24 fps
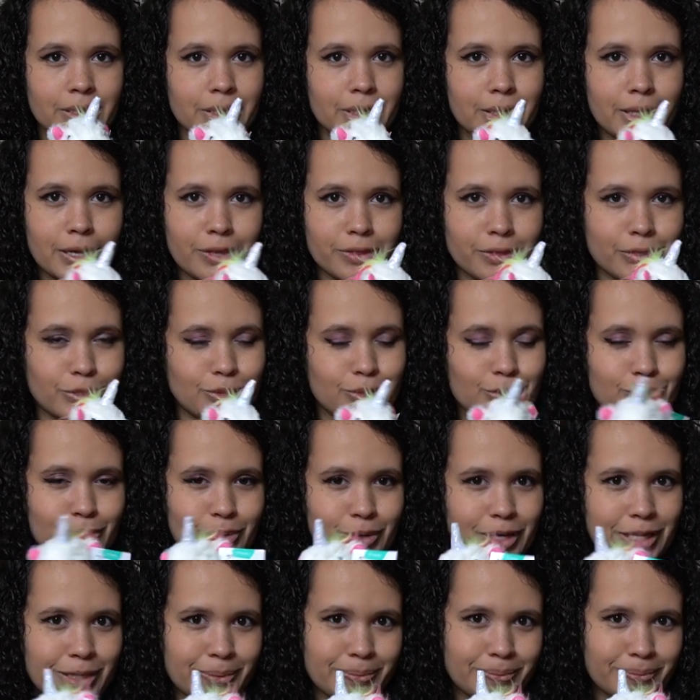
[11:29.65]
I got this
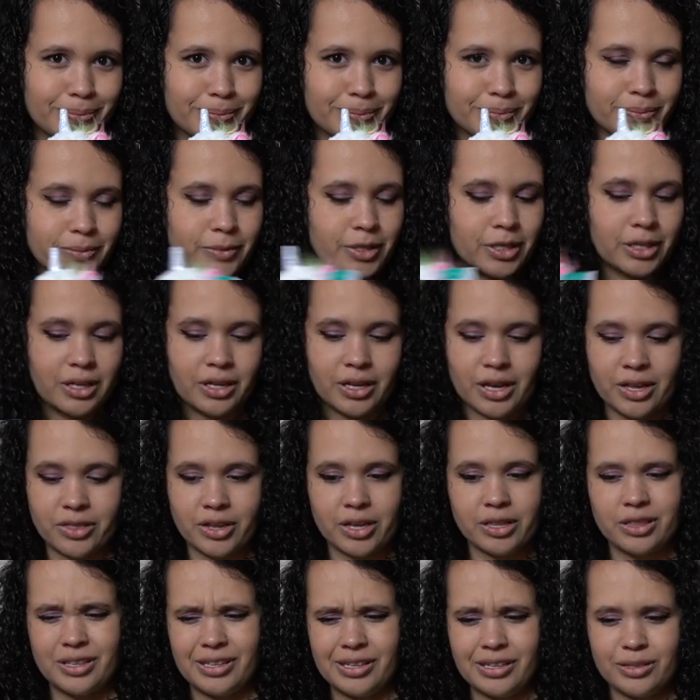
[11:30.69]
toy. I
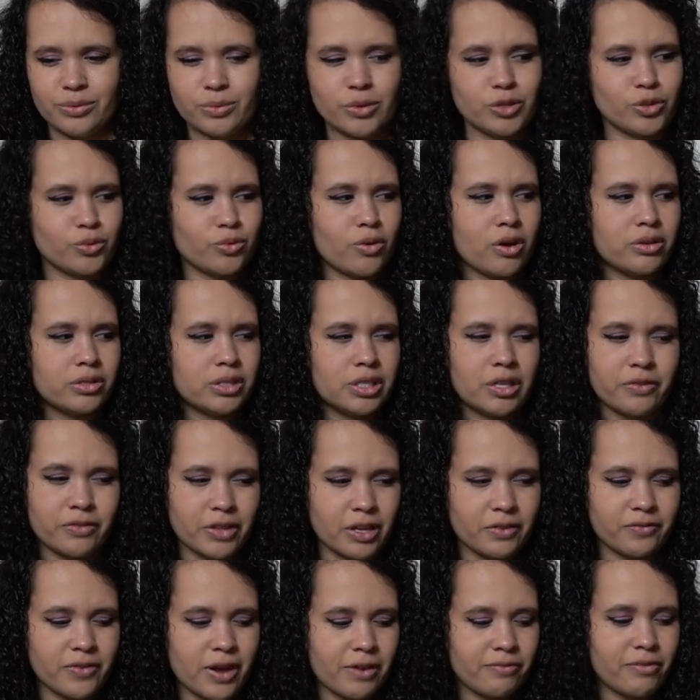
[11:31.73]
think these ones were on sale for
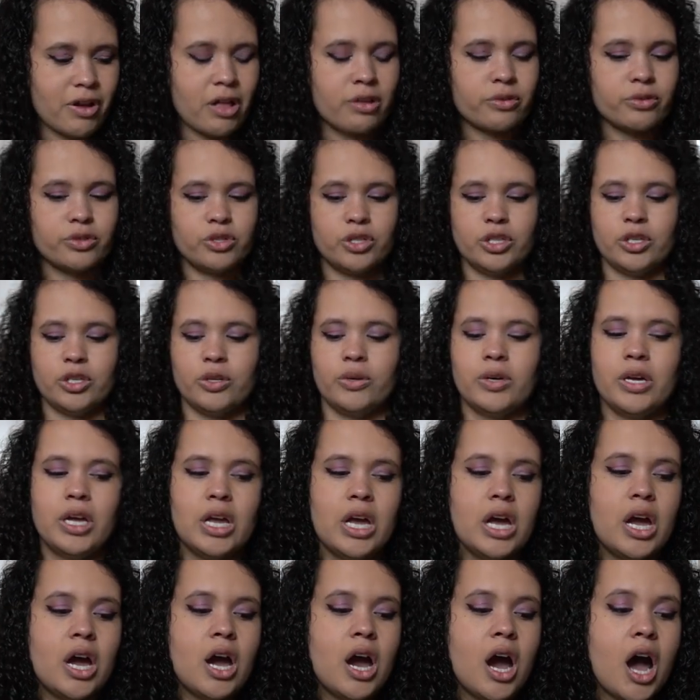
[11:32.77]
like five dollars too.
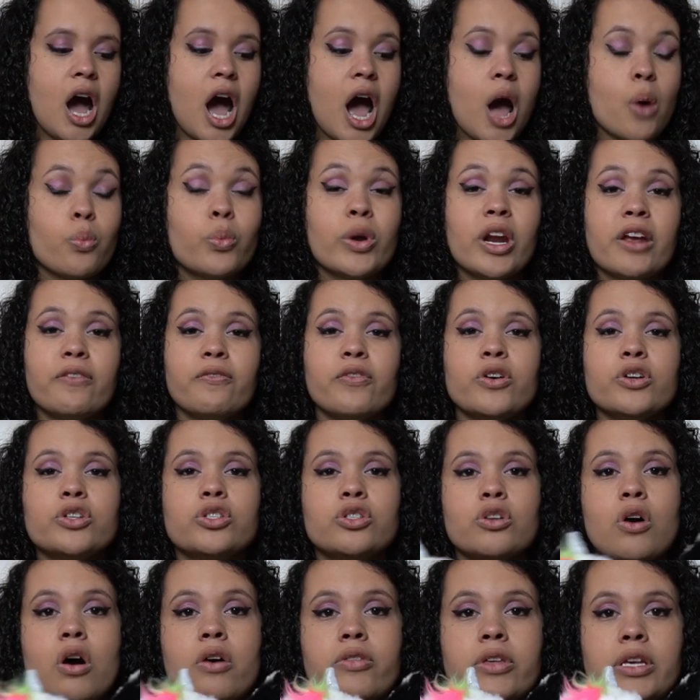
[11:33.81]
When I first
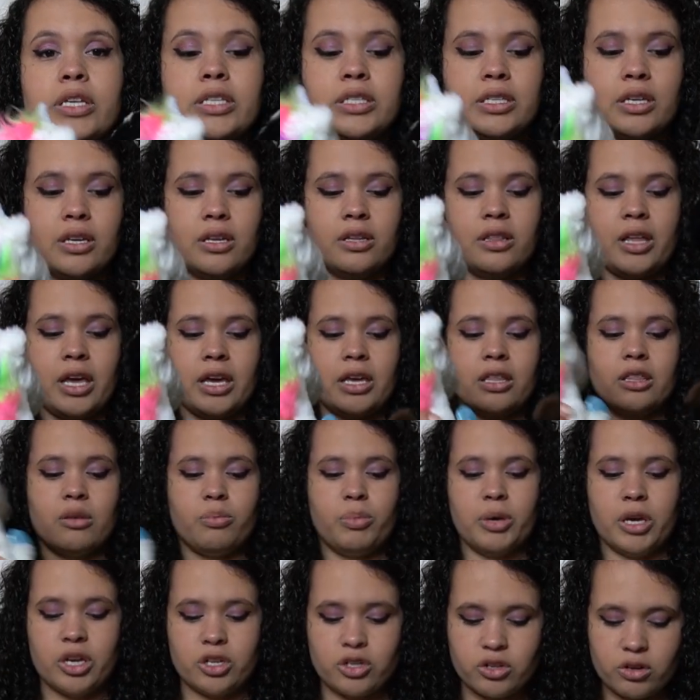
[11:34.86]
saw these, like in the
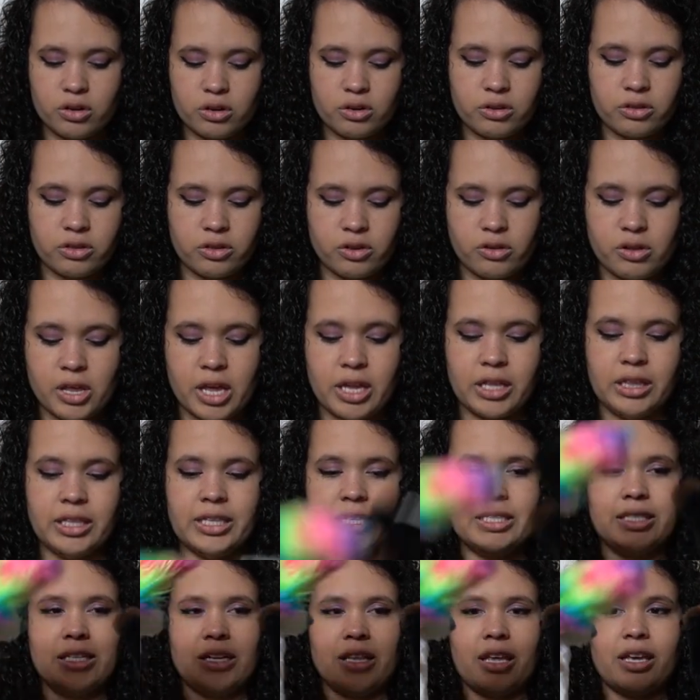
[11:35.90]
picture, they're like
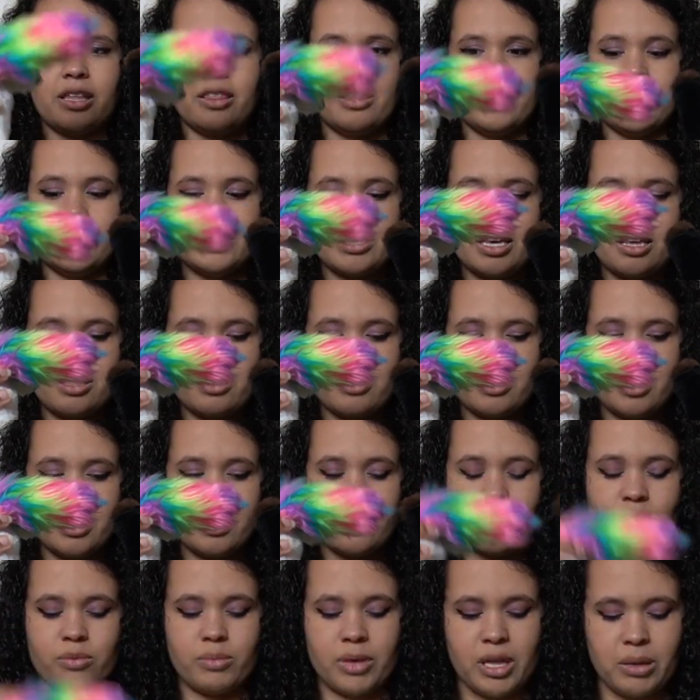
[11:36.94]
listed like this, I
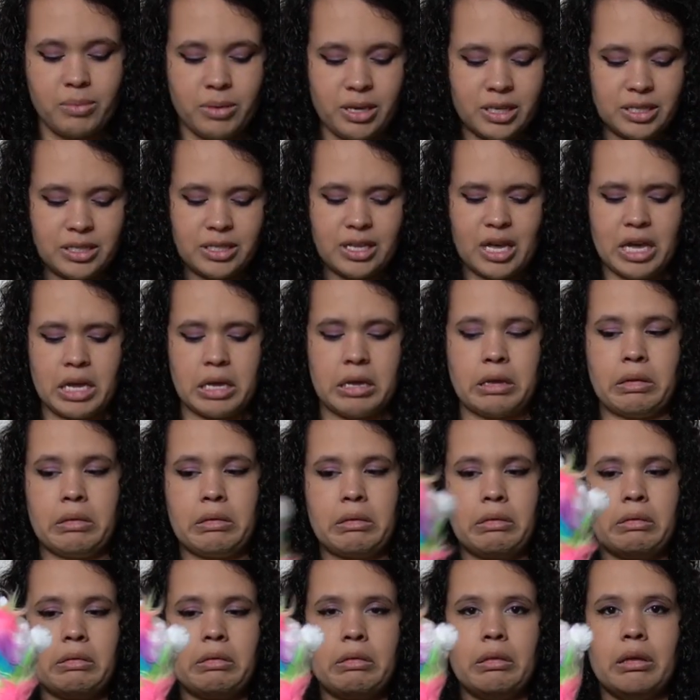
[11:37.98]
think, or maybe it's like
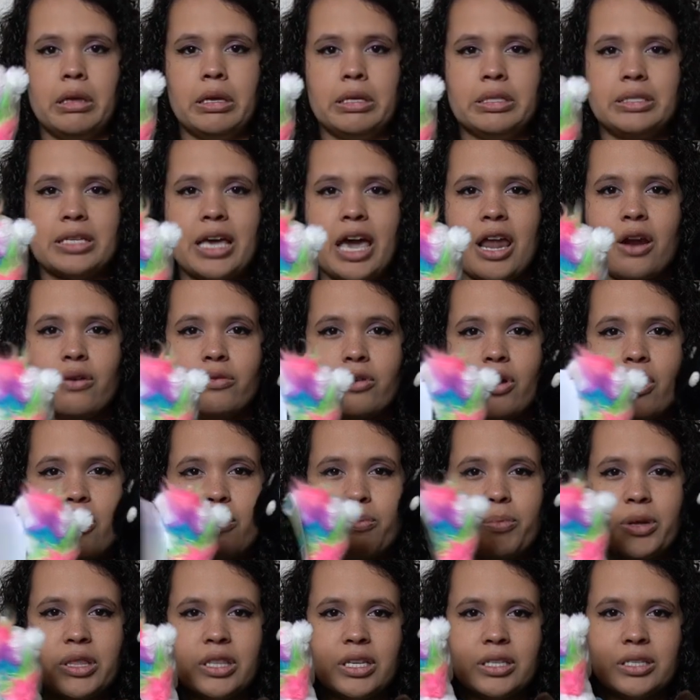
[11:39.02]
this, I don't know,
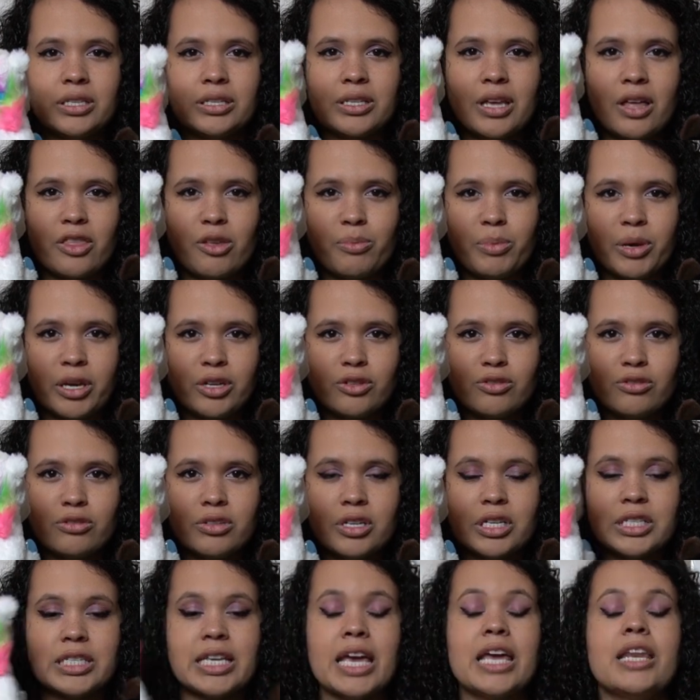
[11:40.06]
but this is how the picture looks.